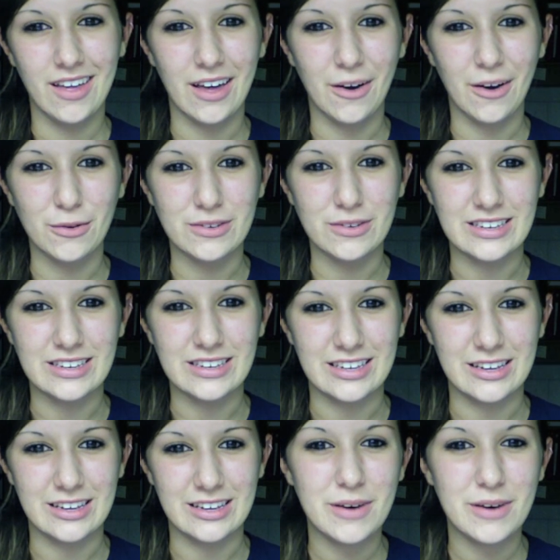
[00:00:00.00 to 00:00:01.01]

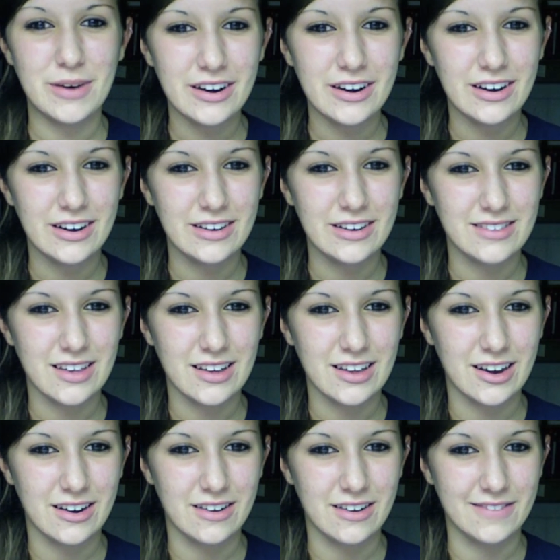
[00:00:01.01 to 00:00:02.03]
OCD about it is that
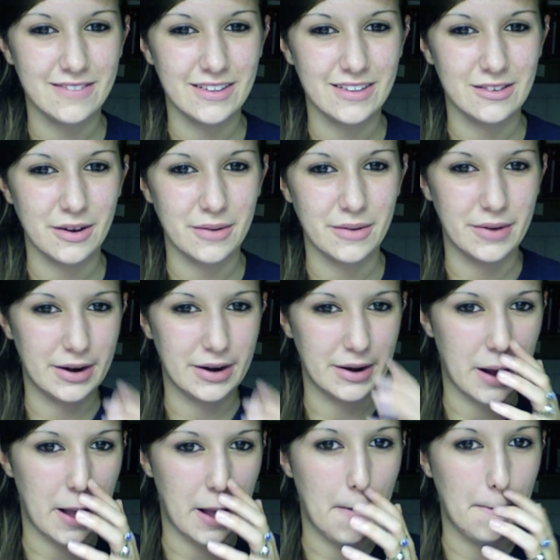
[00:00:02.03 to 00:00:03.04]
I don't know if that's the right word or
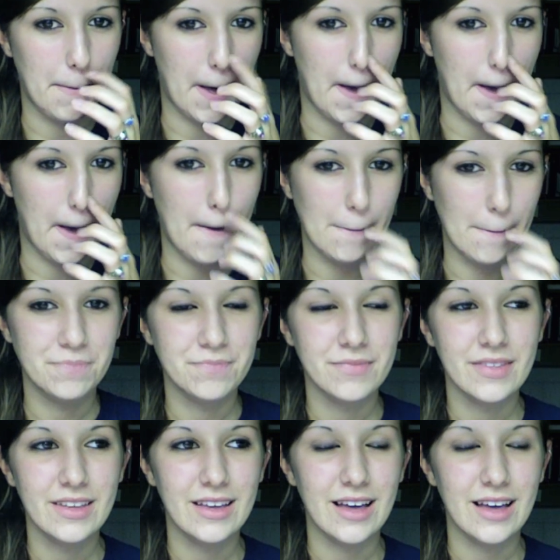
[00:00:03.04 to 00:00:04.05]
not but
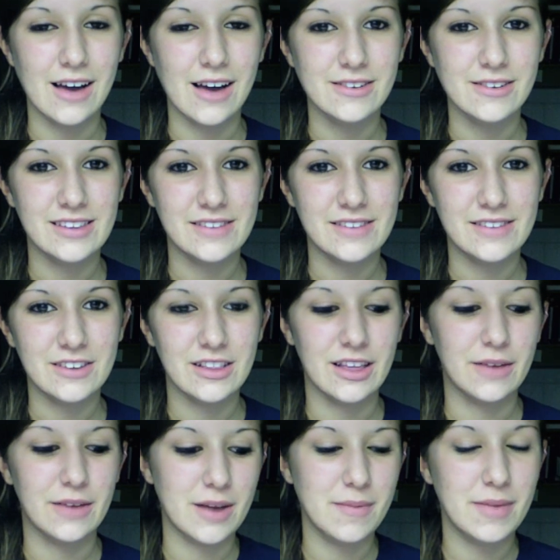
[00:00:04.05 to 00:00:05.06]
I always have to
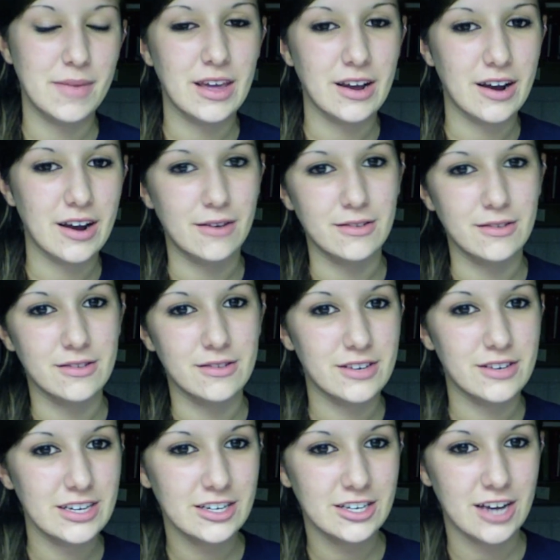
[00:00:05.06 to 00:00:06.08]
like when I'm here I always go
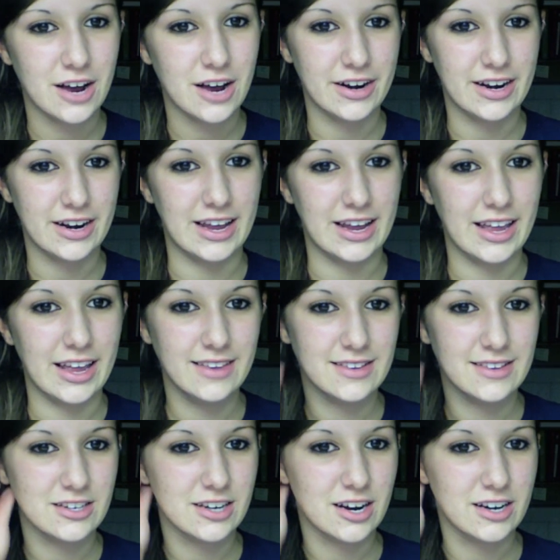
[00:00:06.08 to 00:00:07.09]
take a shower at night because
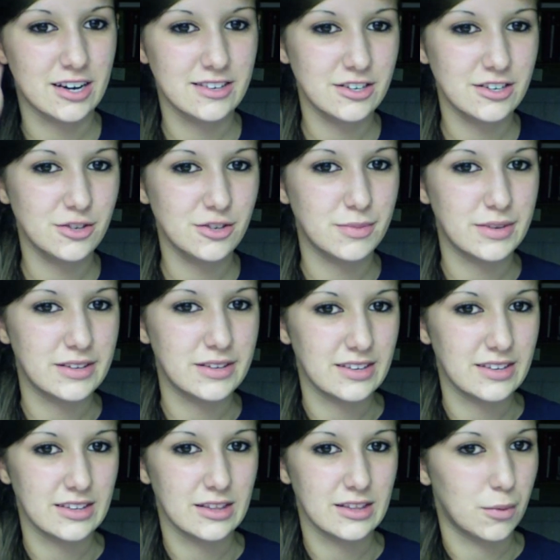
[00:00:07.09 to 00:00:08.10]
the showers are too
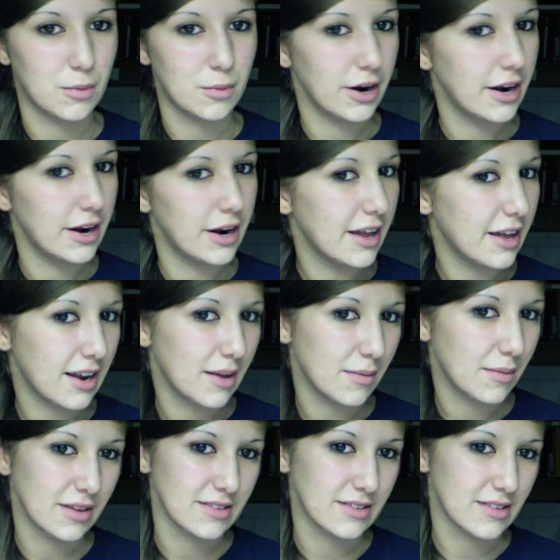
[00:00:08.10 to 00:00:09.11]
busy in the morning and
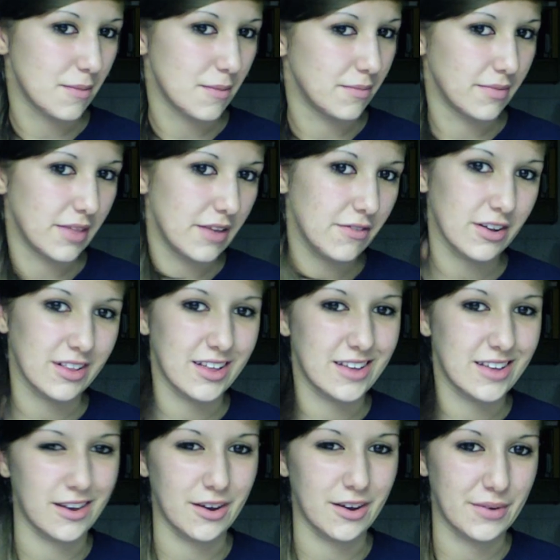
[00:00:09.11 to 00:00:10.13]
plus I'm late for
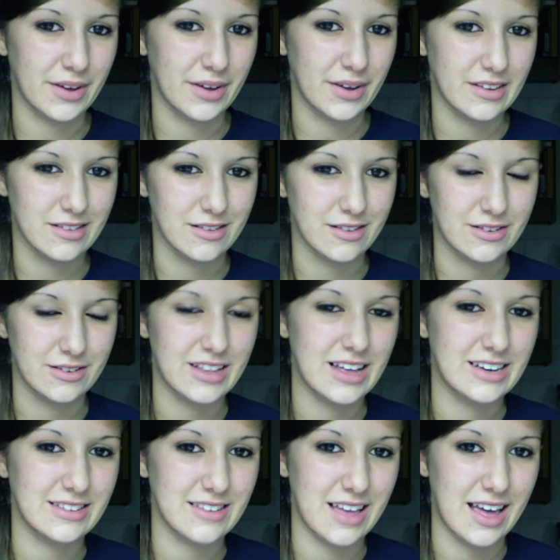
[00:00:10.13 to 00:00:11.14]
class anyways so
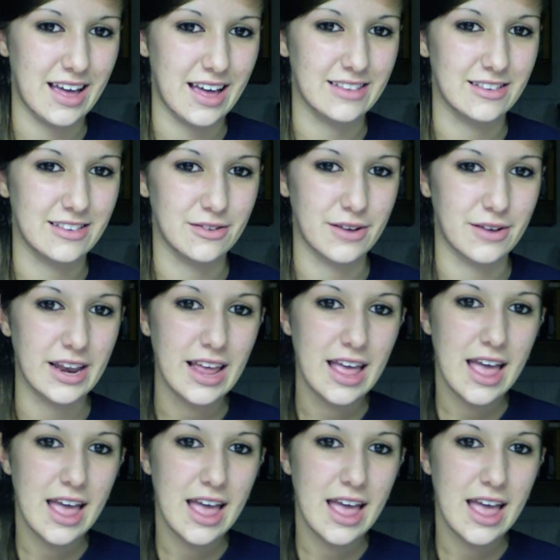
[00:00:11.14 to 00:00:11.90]
that just adds to it